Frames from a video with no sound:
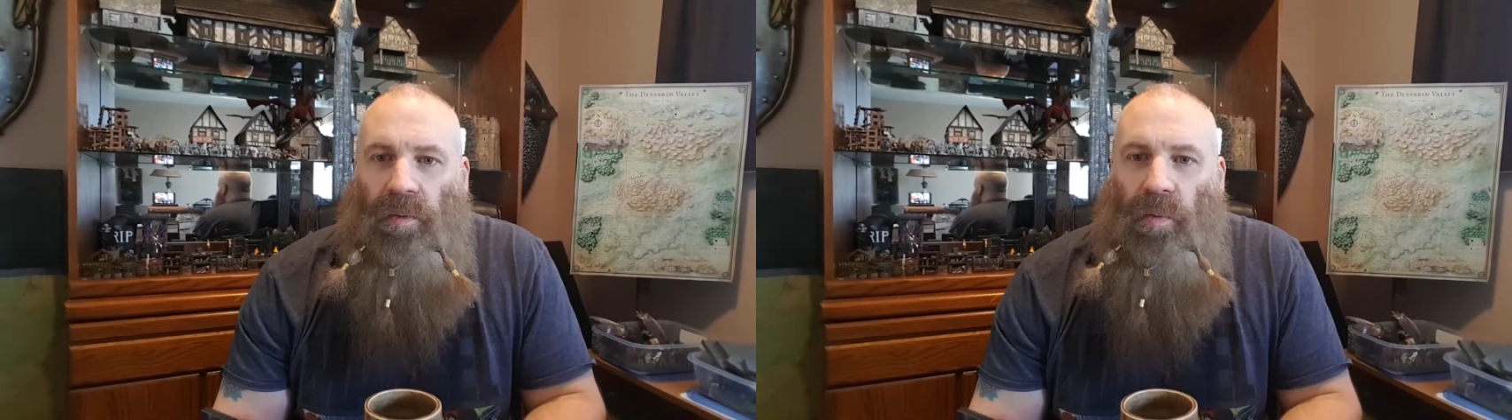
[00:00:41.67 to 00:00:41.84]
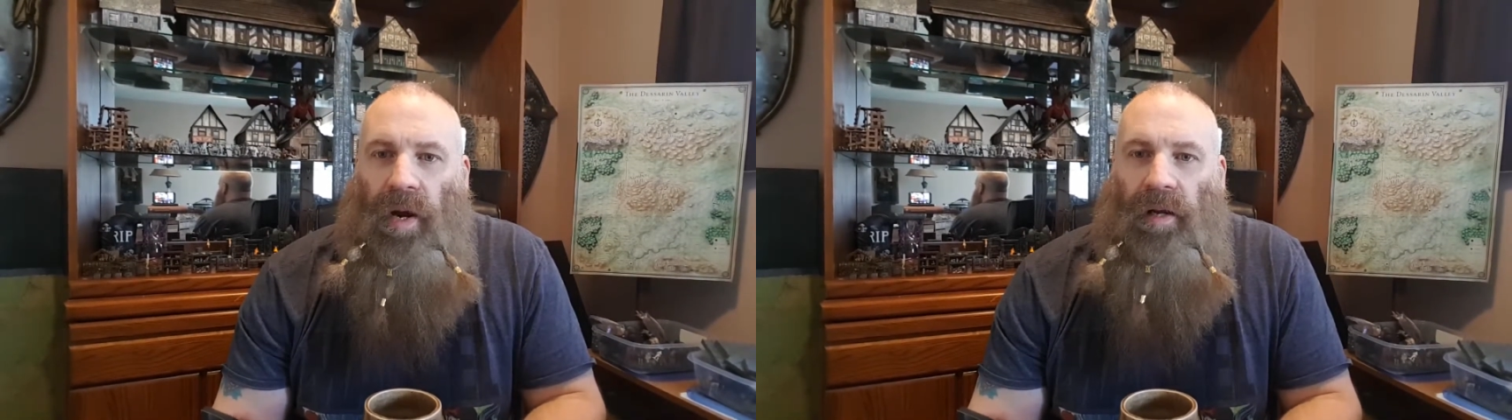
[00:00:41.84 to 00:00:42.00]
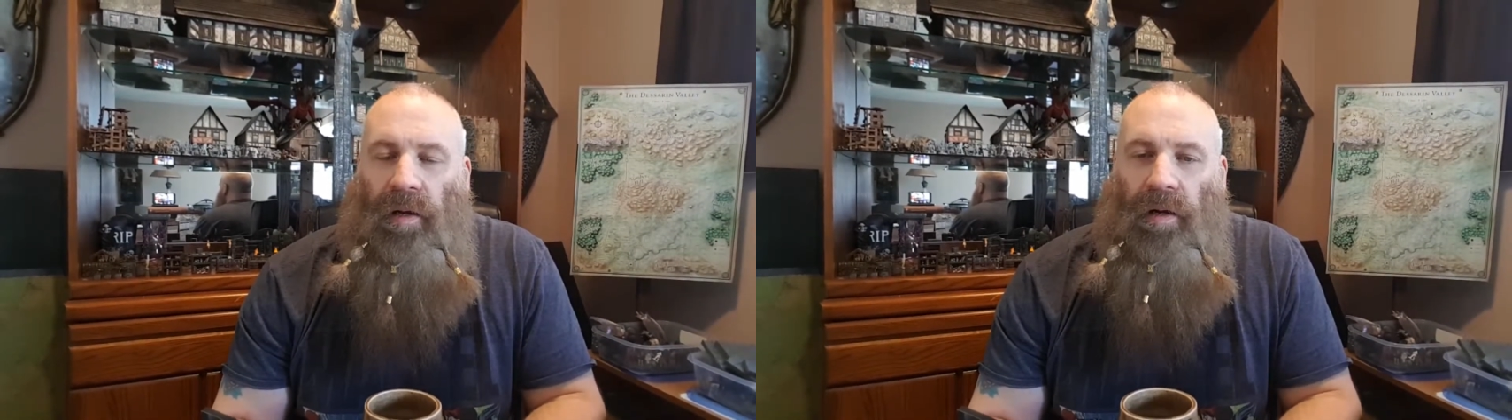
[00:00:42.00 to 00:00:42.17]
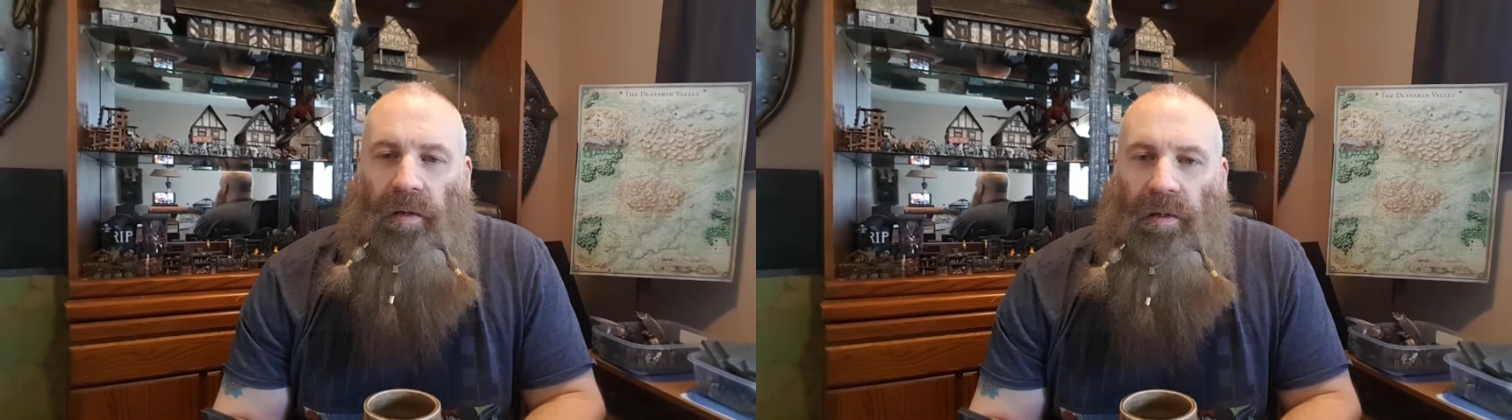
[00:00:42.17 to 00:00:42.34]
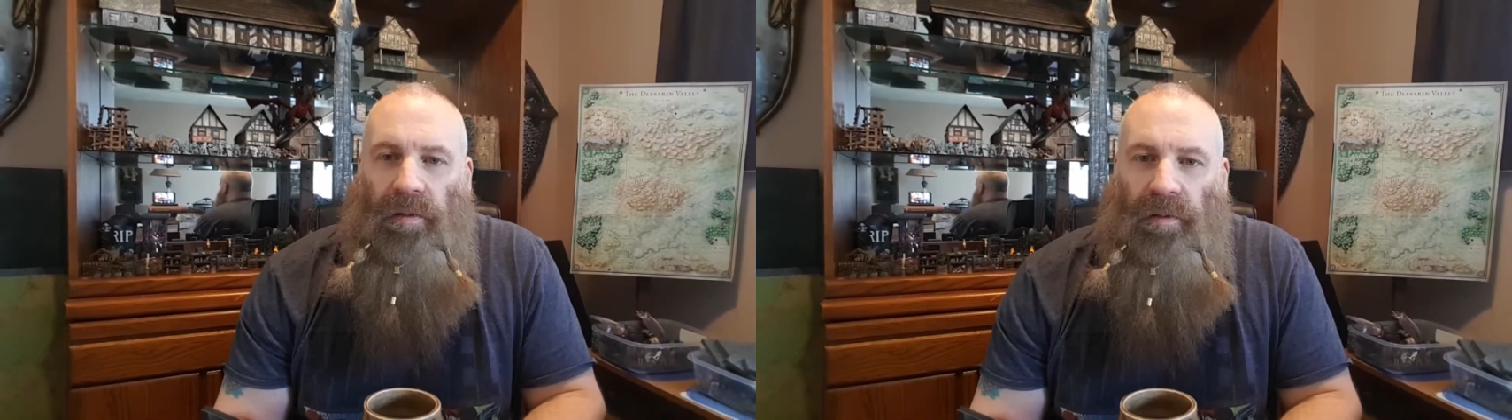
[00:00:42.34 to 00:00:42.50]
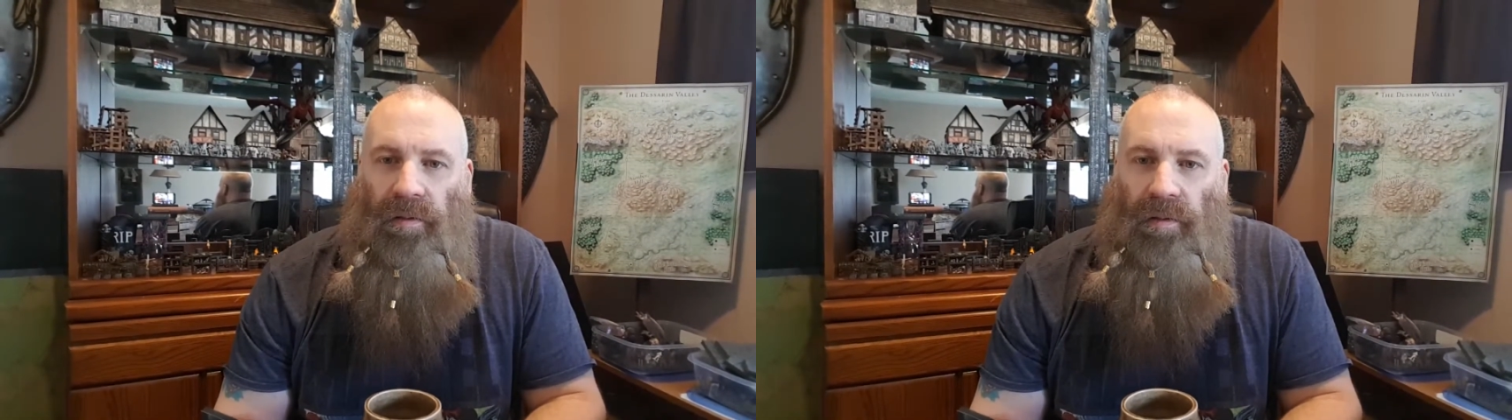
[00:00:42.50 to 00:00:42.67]
Wyloch,
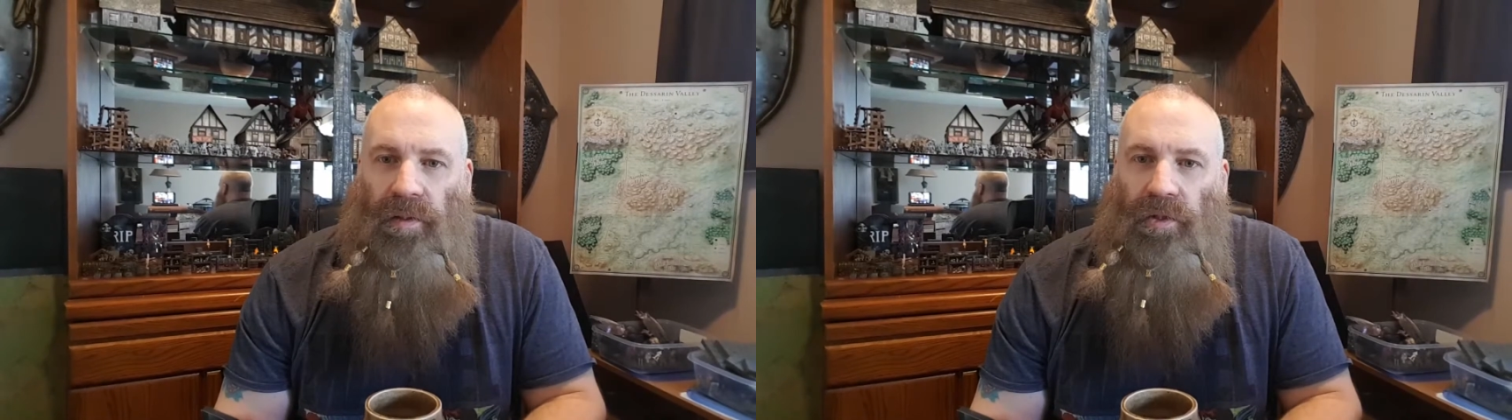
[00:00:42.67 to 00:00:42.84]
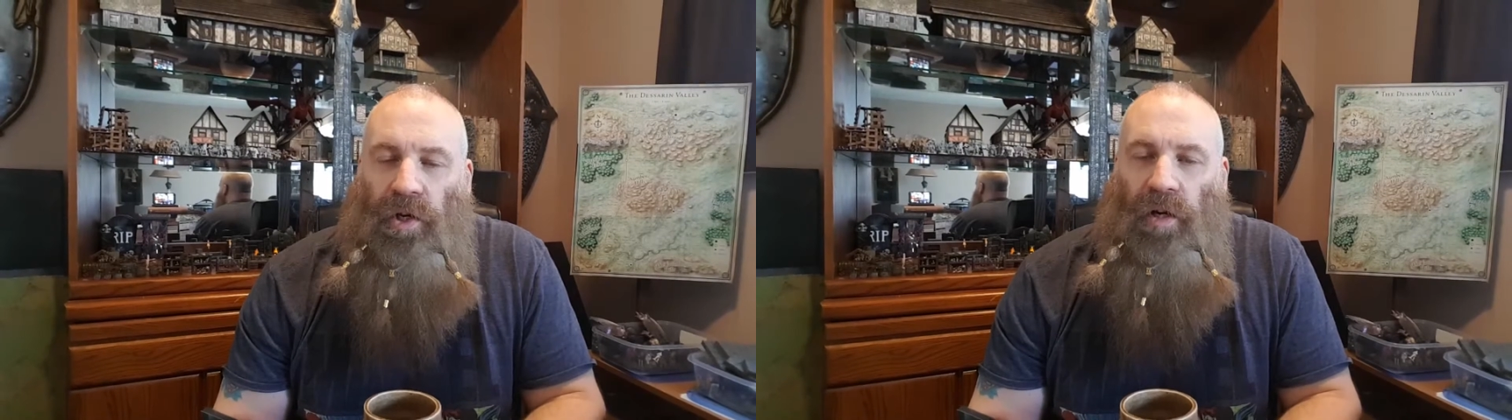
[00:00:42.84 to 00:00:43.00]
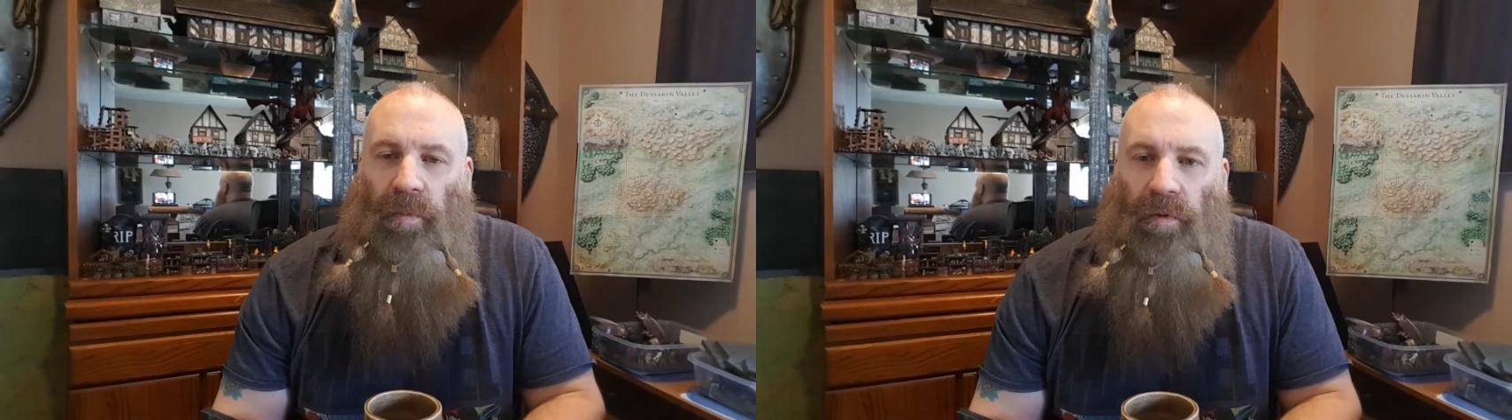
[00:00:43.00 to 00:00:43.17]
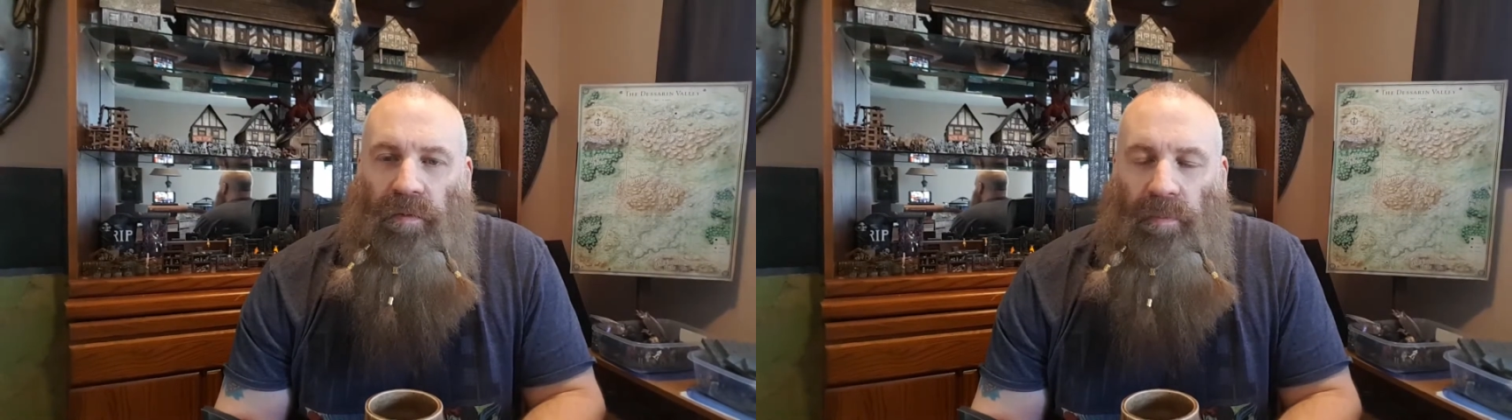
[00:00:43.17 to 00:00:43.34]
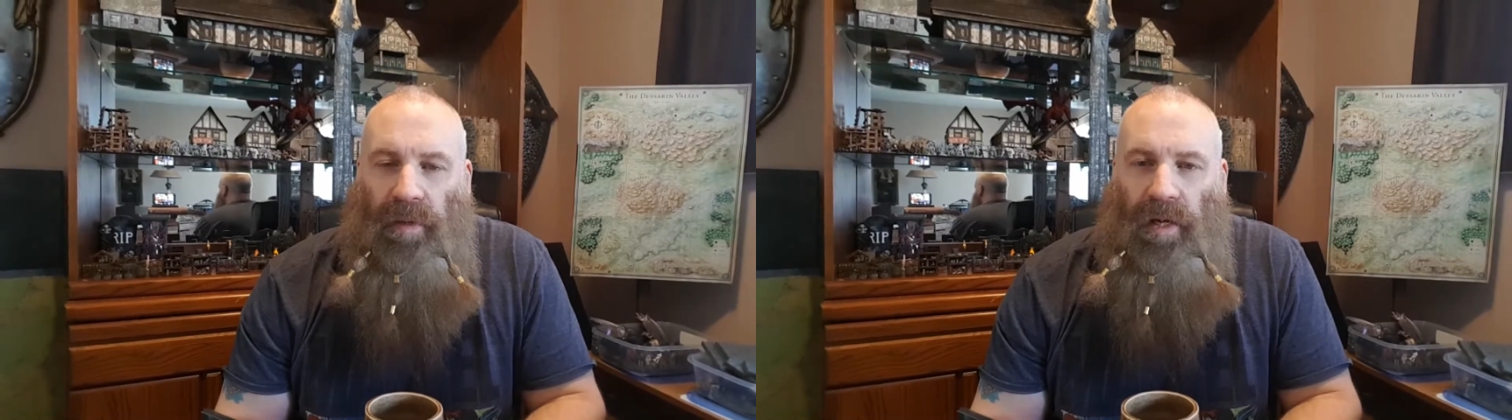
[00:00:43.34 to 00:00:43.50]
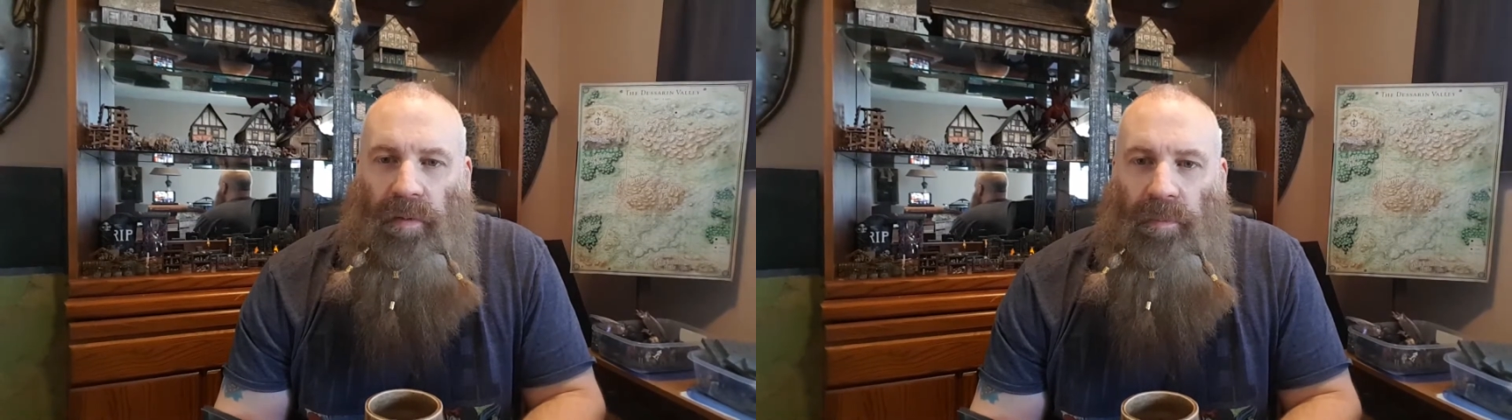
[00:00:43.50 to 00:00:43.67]
Jeremy from
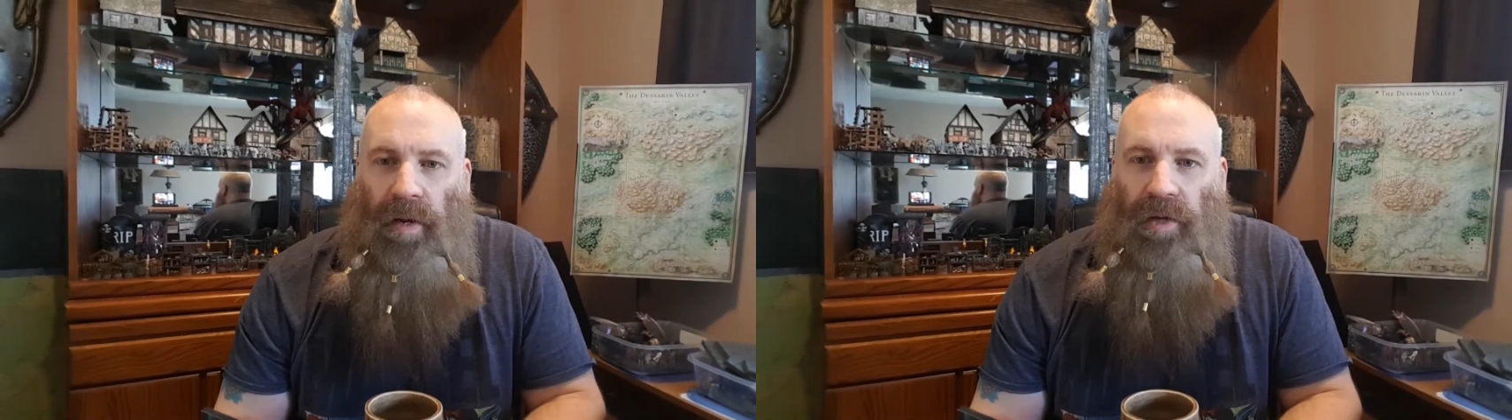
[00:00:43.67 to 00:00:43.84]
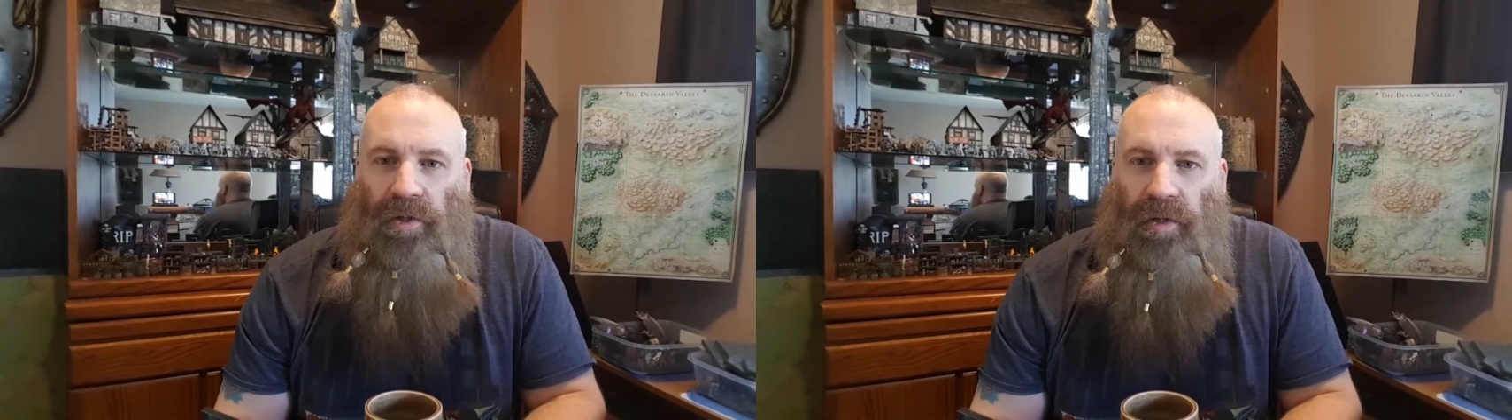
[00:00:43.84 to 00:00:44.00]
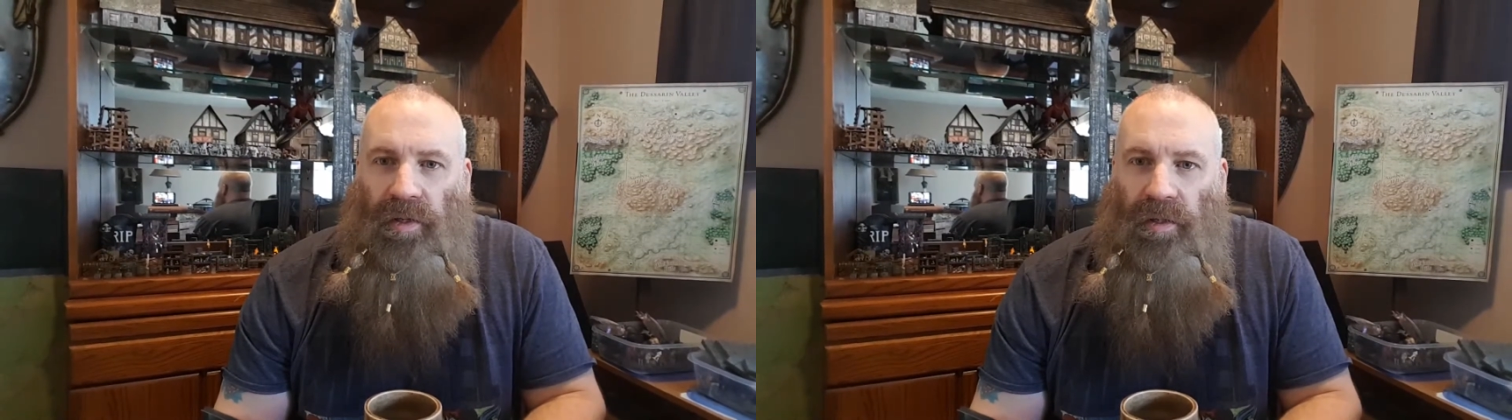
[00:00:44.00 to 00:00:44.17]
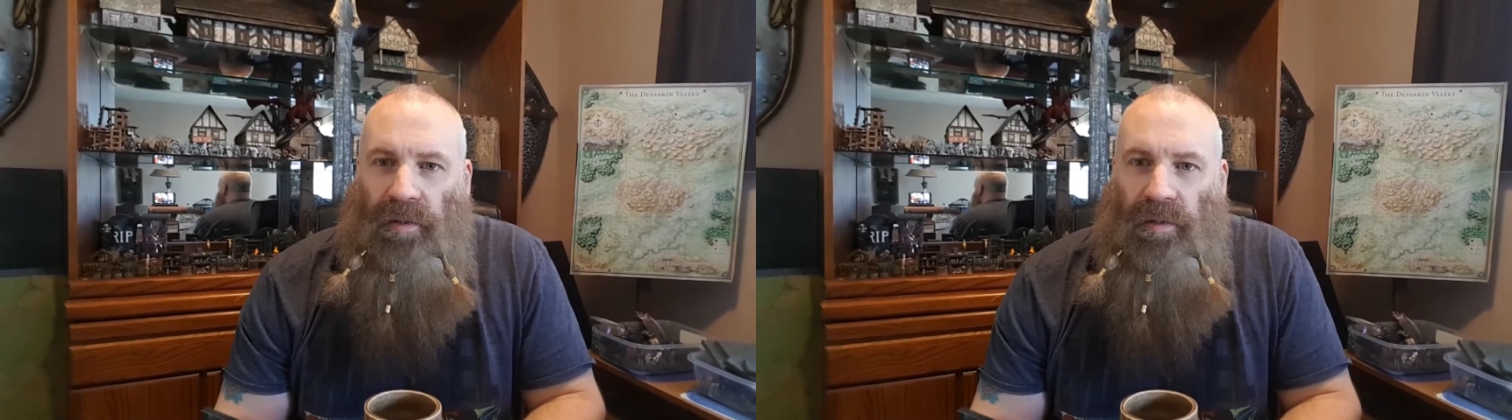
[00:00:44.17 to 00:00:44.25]
Black Magic,